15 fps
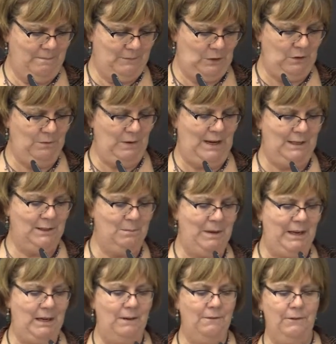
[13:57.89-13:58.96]
to raise
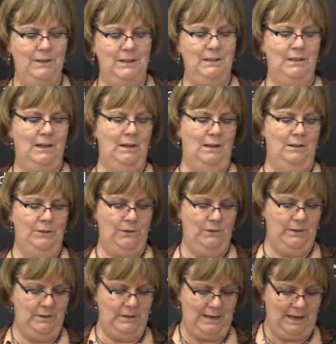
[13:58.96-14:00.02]
money for
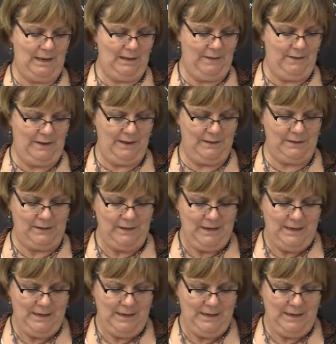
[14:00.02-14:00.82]
intercultural dialogues.